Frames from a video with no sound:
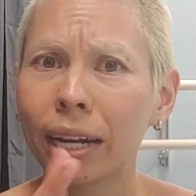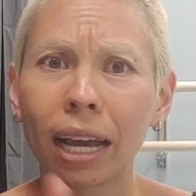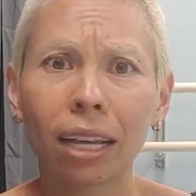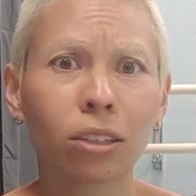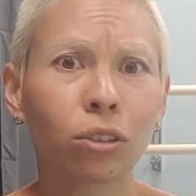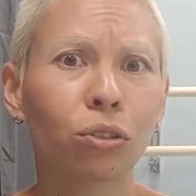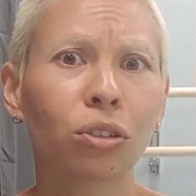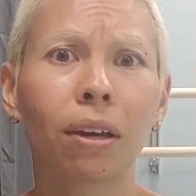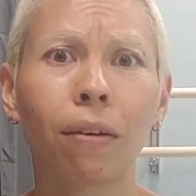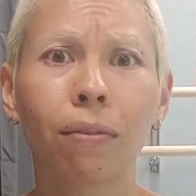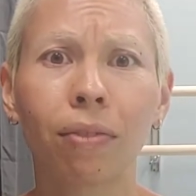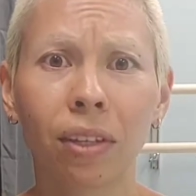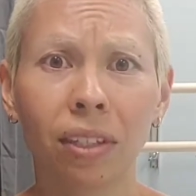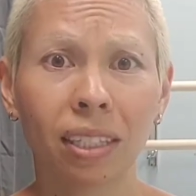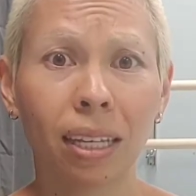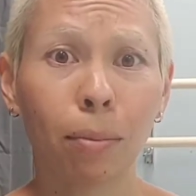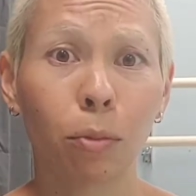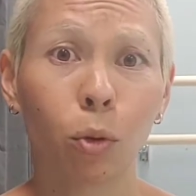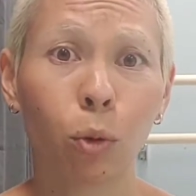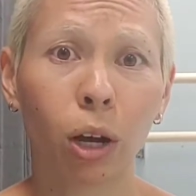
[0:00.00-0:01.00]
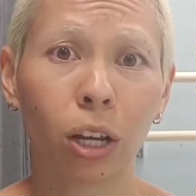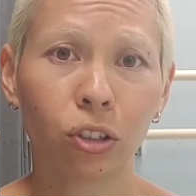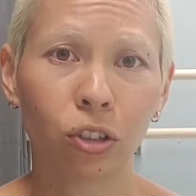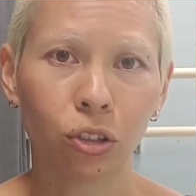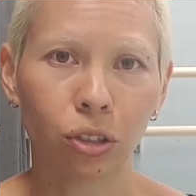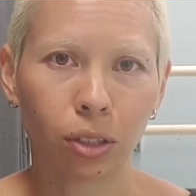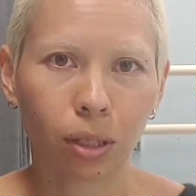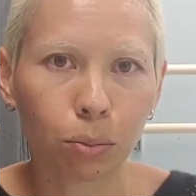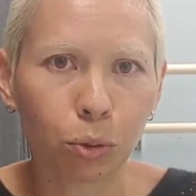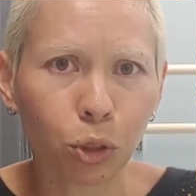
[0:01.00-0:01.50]
ask yourself these same
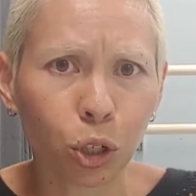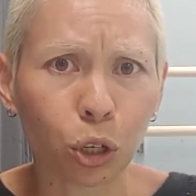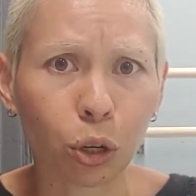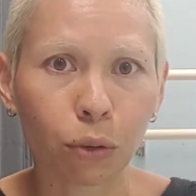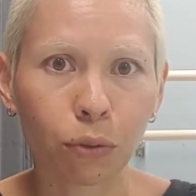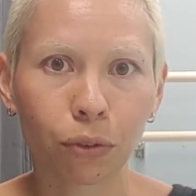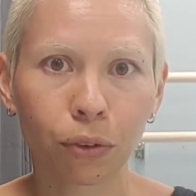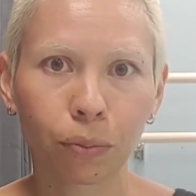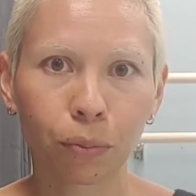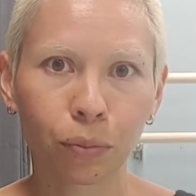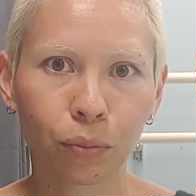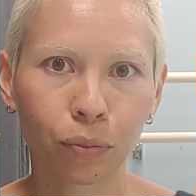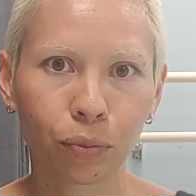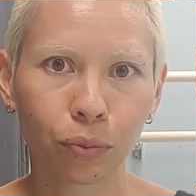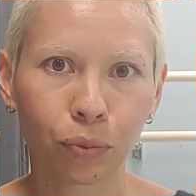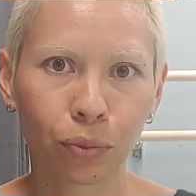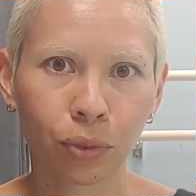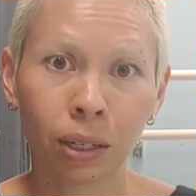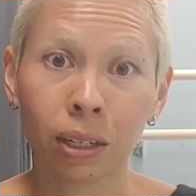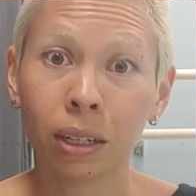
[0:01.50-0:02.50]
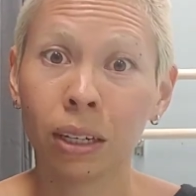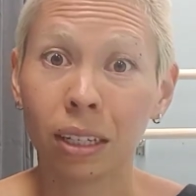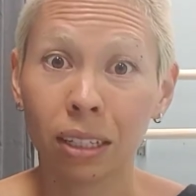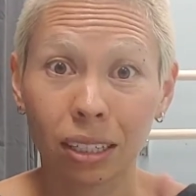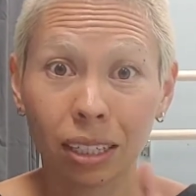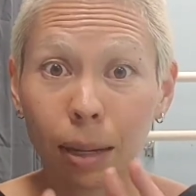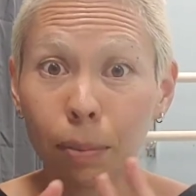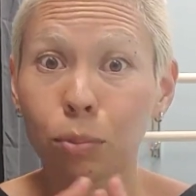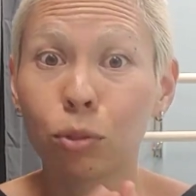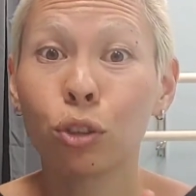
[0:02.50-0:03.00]
questions. Observe.
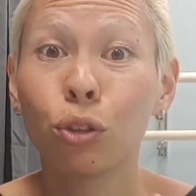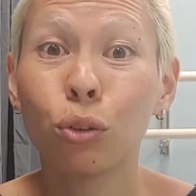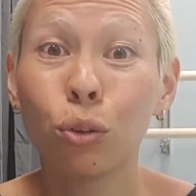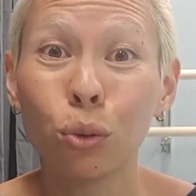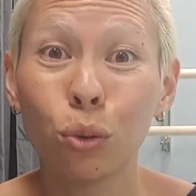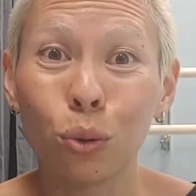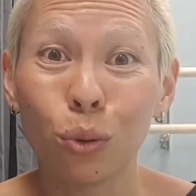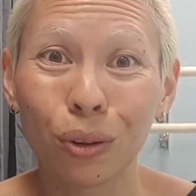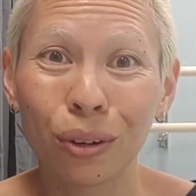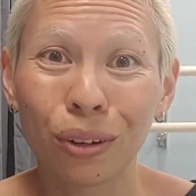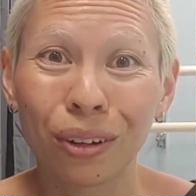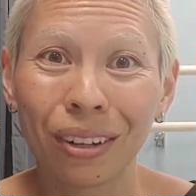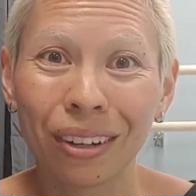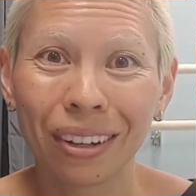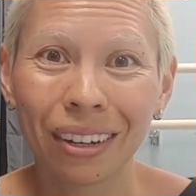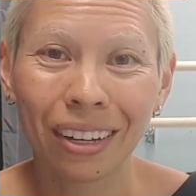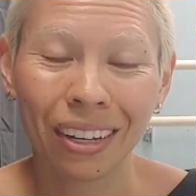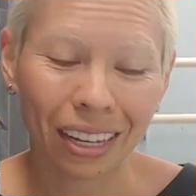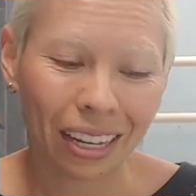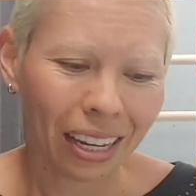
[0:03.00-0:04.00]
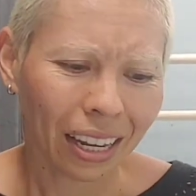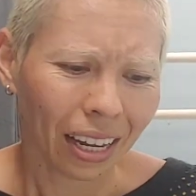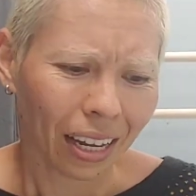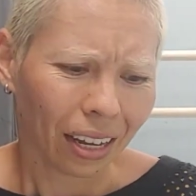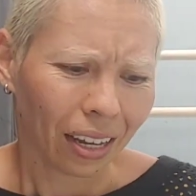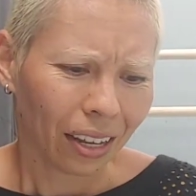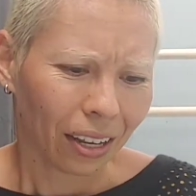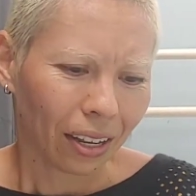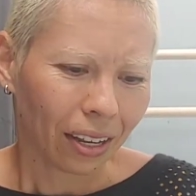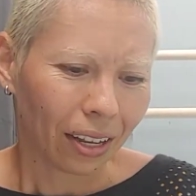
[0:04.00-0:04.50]
Step 2.
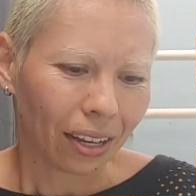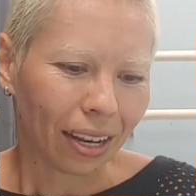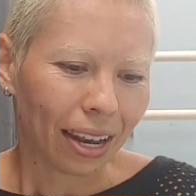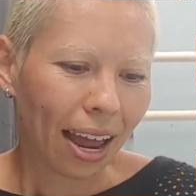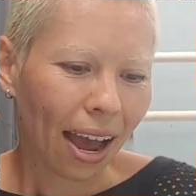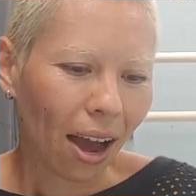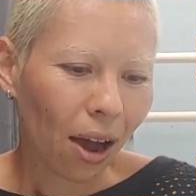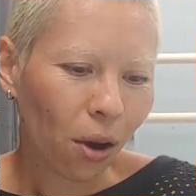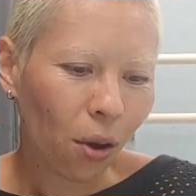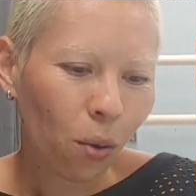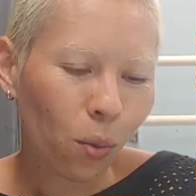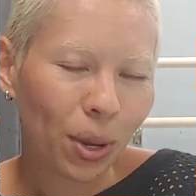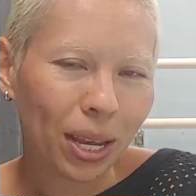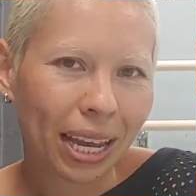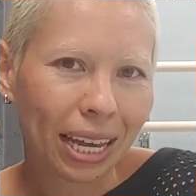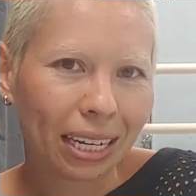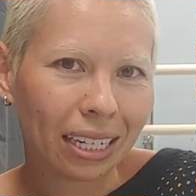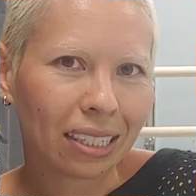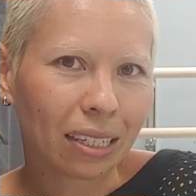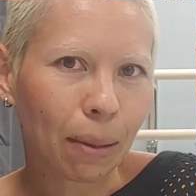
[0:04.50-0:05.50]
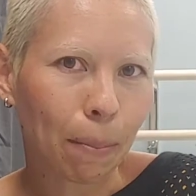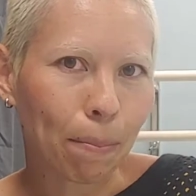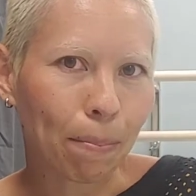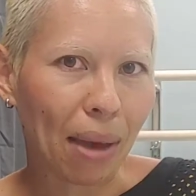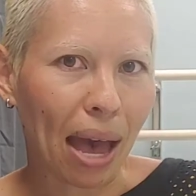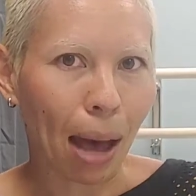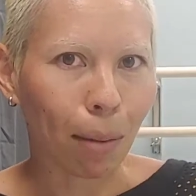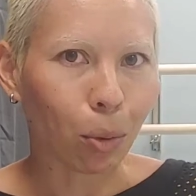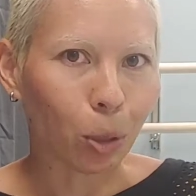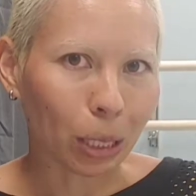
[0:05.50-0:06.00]
Now we get into
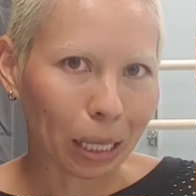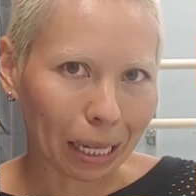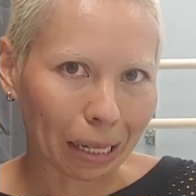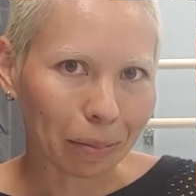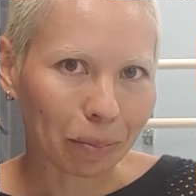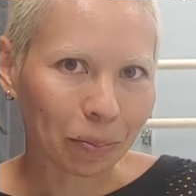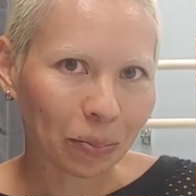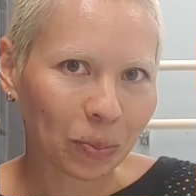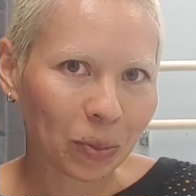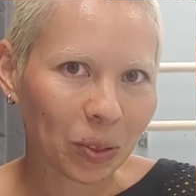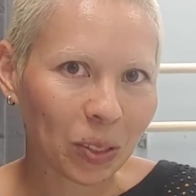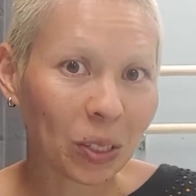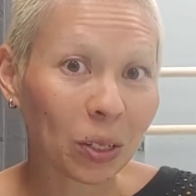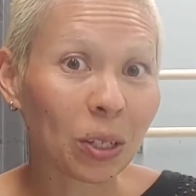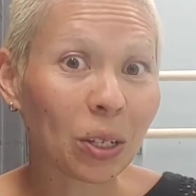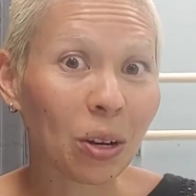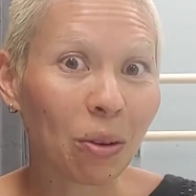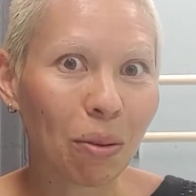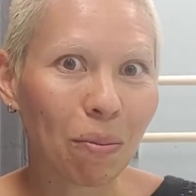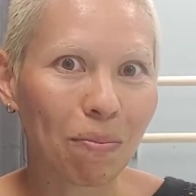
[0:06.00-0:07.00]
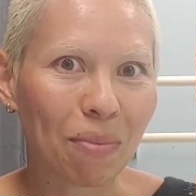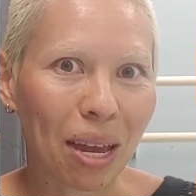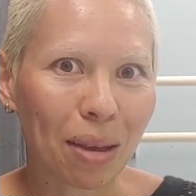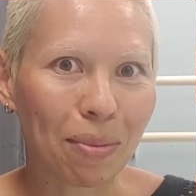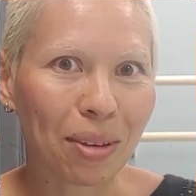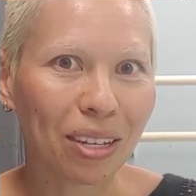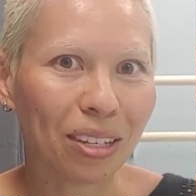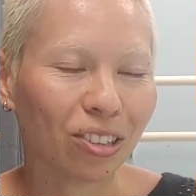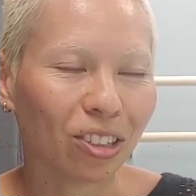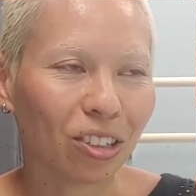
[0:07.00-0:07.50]
babbling. So when
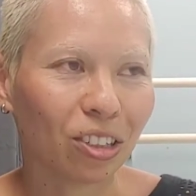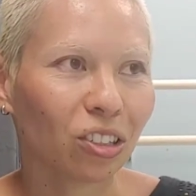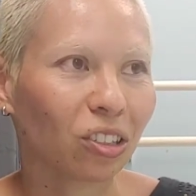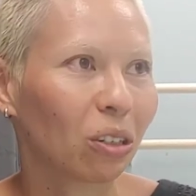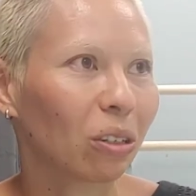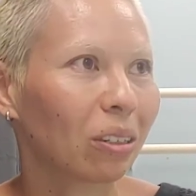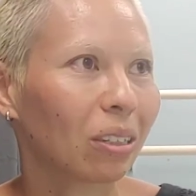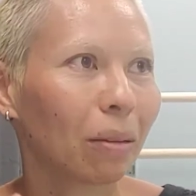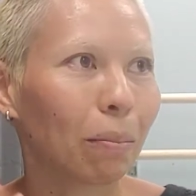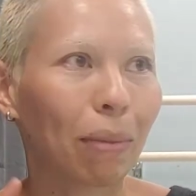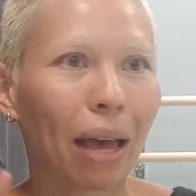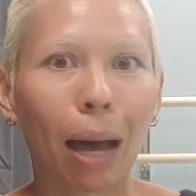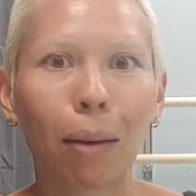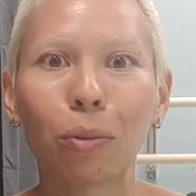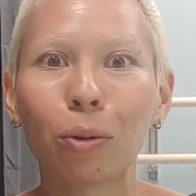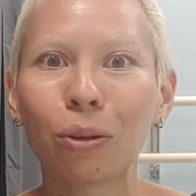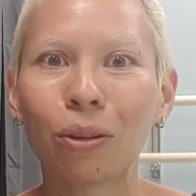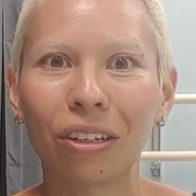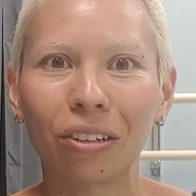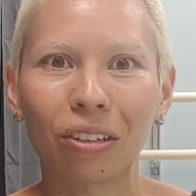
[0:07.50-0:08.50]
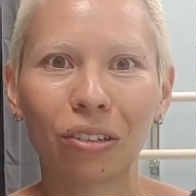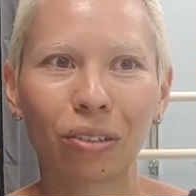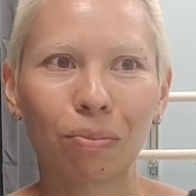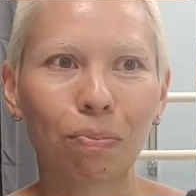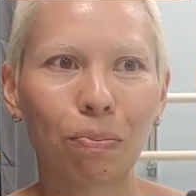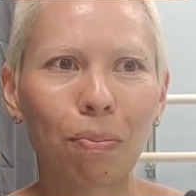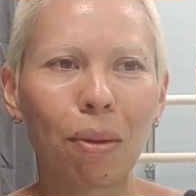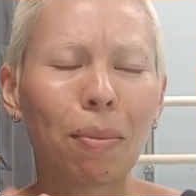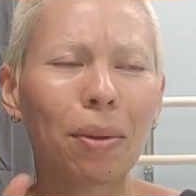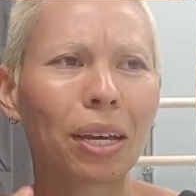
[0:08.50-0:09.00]
babies just start to babble, they just
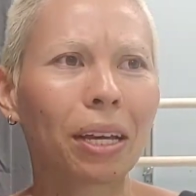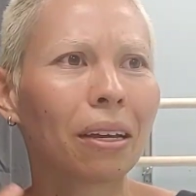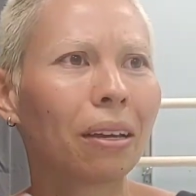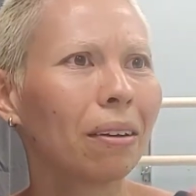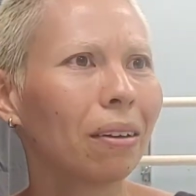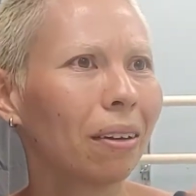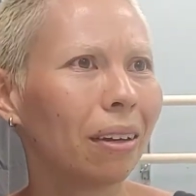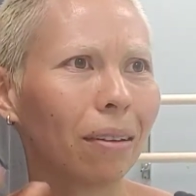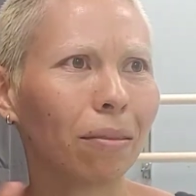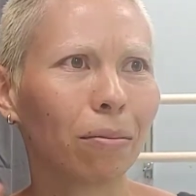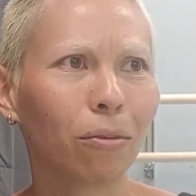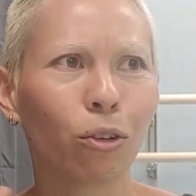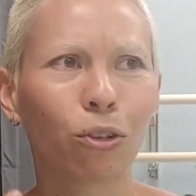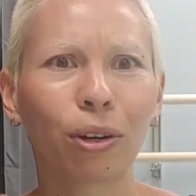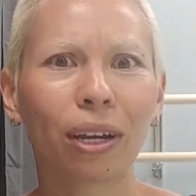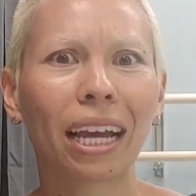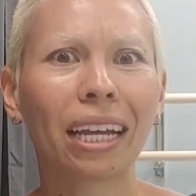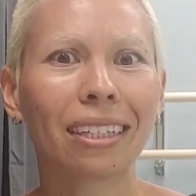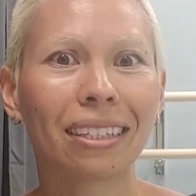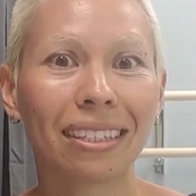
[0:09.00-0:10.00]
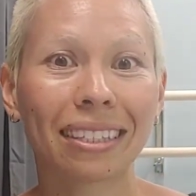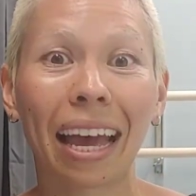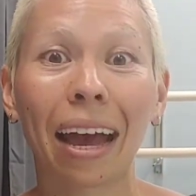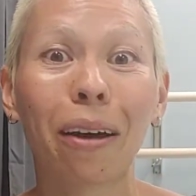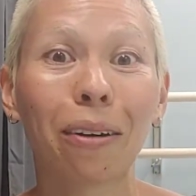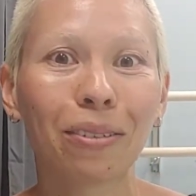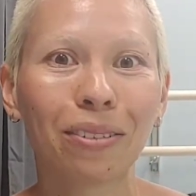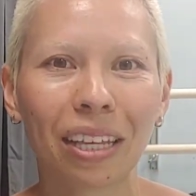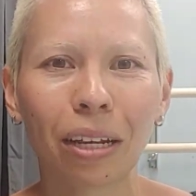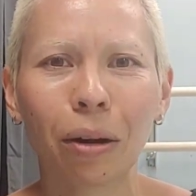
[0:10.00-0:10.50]
mimic and create
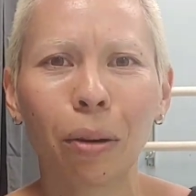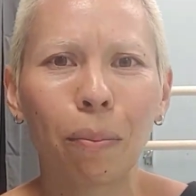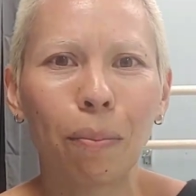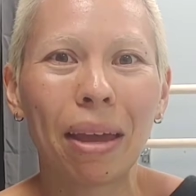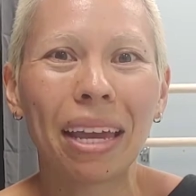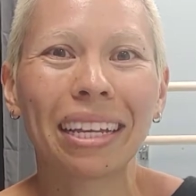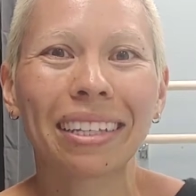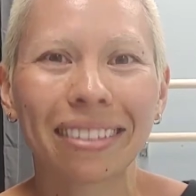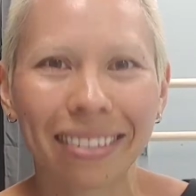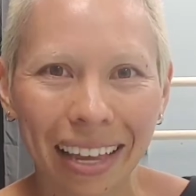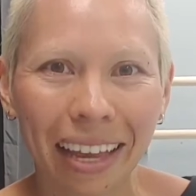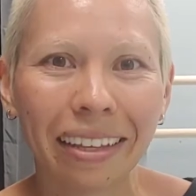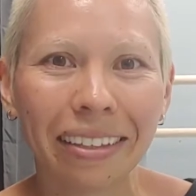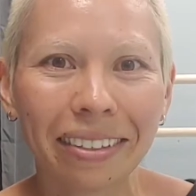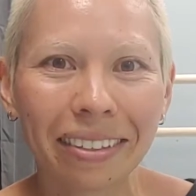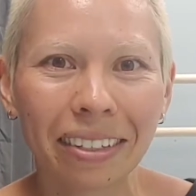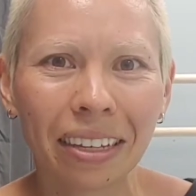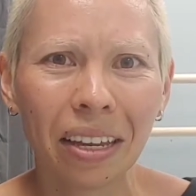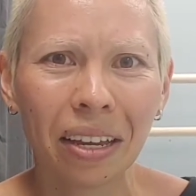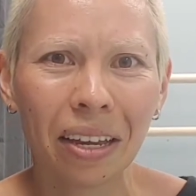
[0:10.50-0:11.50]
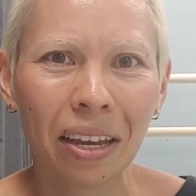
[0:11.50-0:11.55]
sounds. They don't make sense,